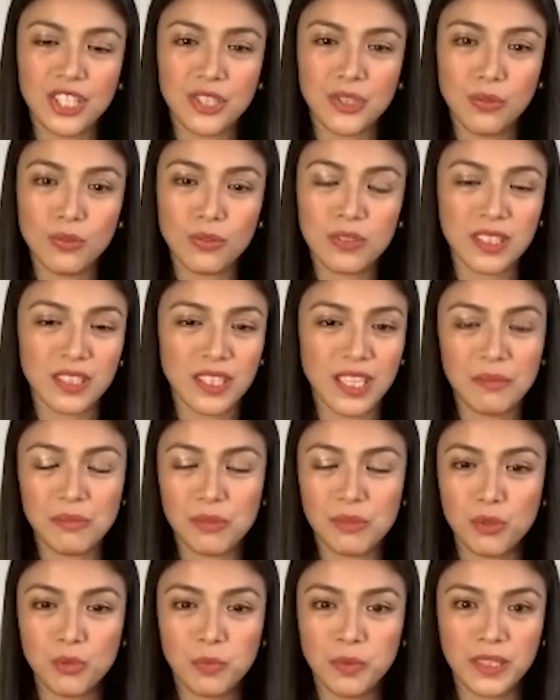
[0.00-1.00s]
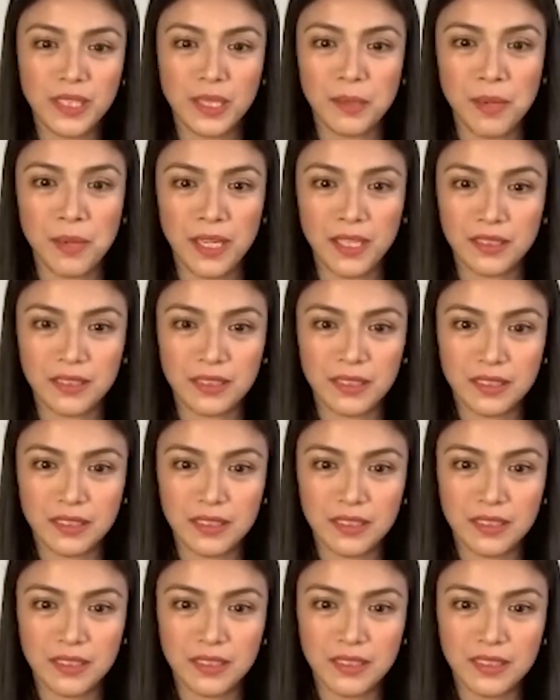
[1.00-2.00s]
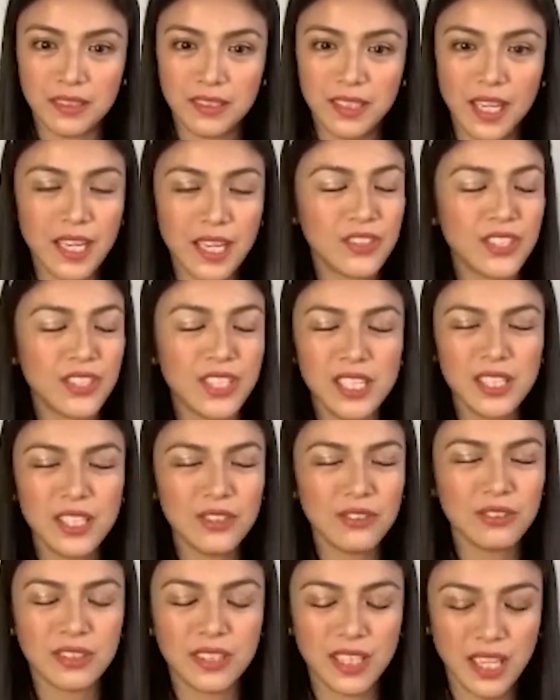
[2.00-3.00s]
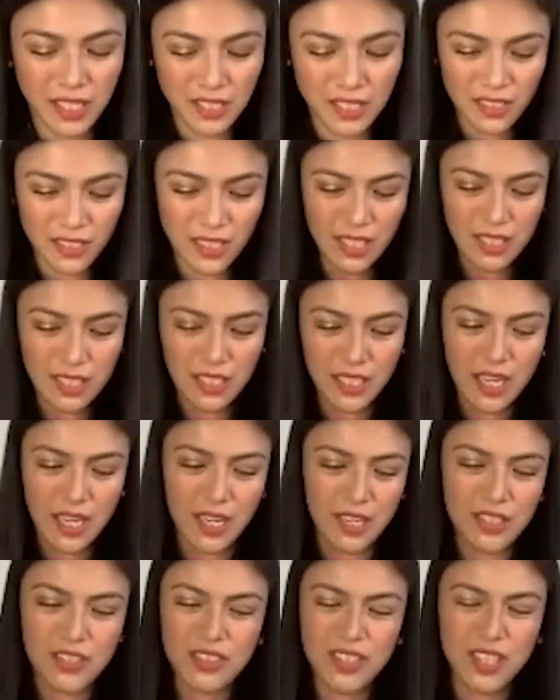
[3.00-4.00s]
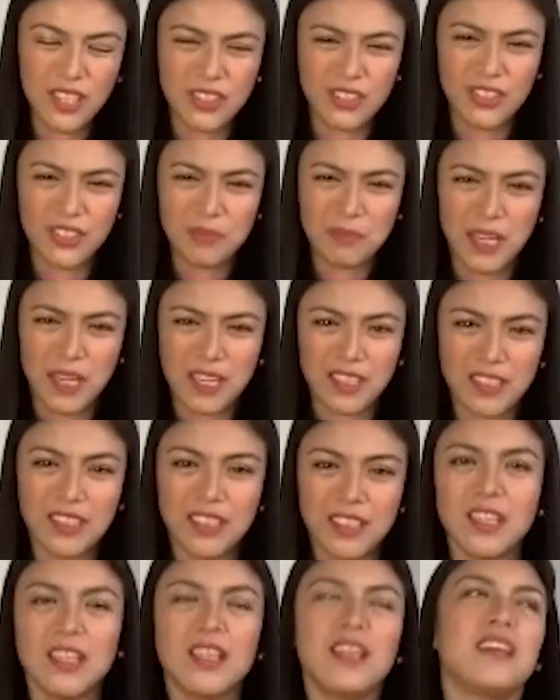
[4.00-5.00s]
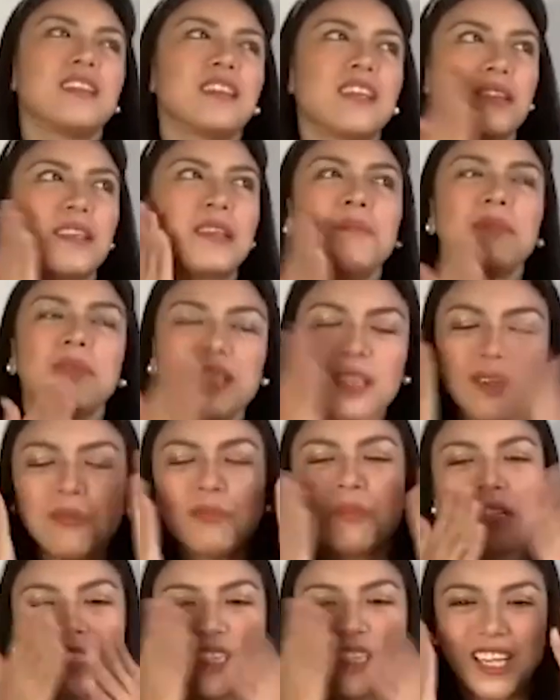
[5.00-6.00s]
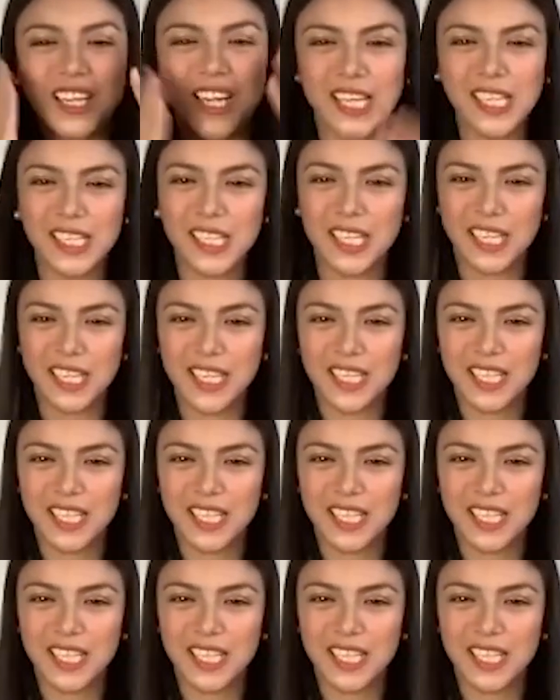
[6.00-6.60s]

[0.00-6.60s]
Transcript: knows that I'm super tamad. I really don't like skincare. Yung ganon, parang tatamad ako maglagay eh.